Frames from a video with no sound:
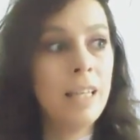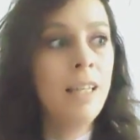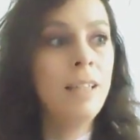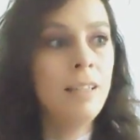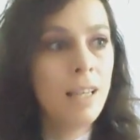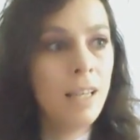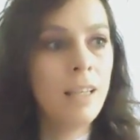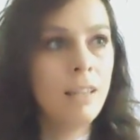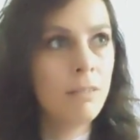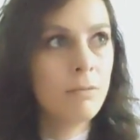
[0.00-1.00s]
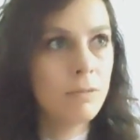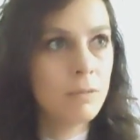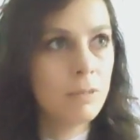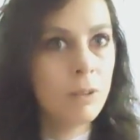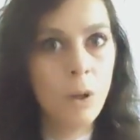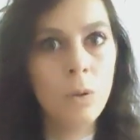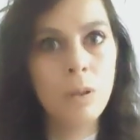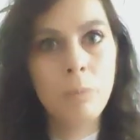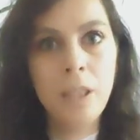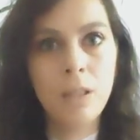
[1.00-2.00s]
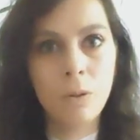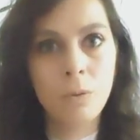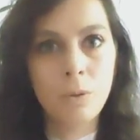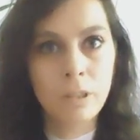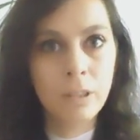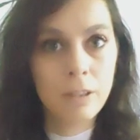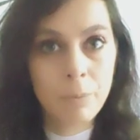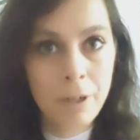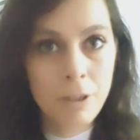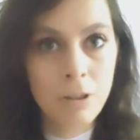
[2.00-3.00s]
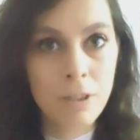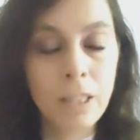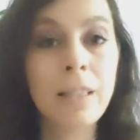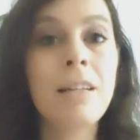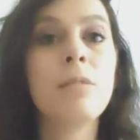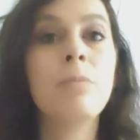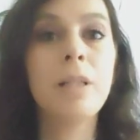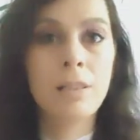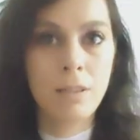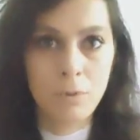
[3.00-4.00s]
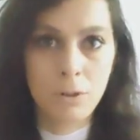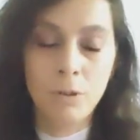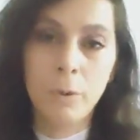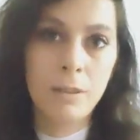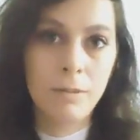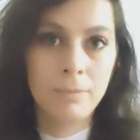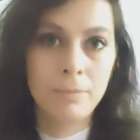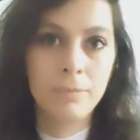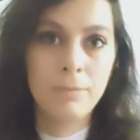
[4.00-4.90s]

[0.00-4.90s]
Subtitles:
in a low libido or in a depression state, that is the best time to do it,